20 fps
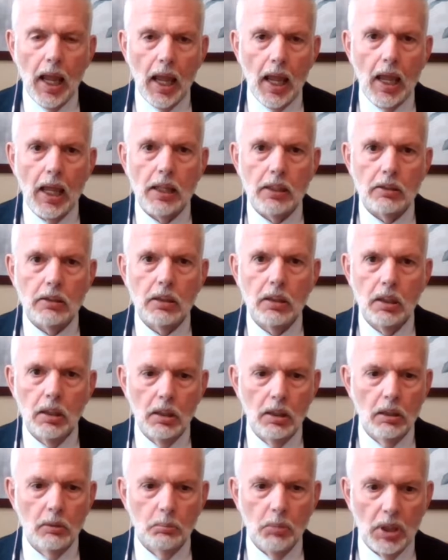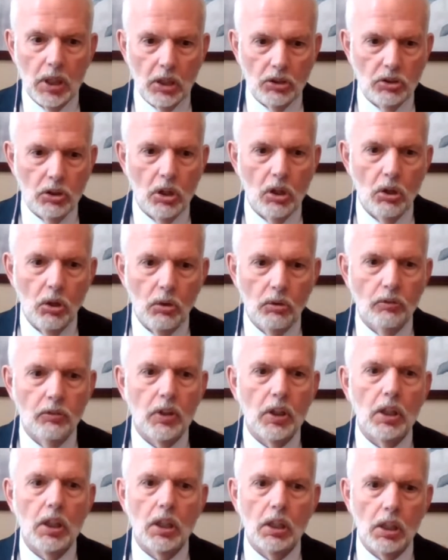And because of
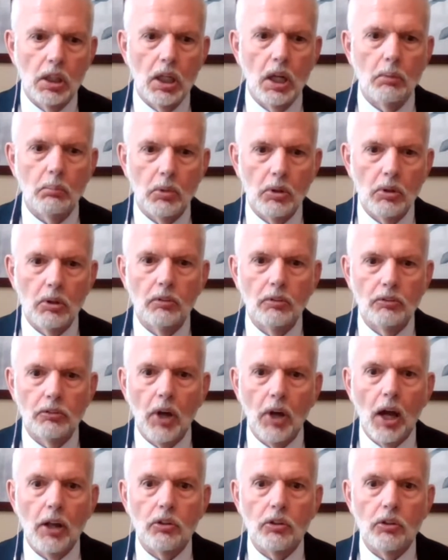COVID and a number of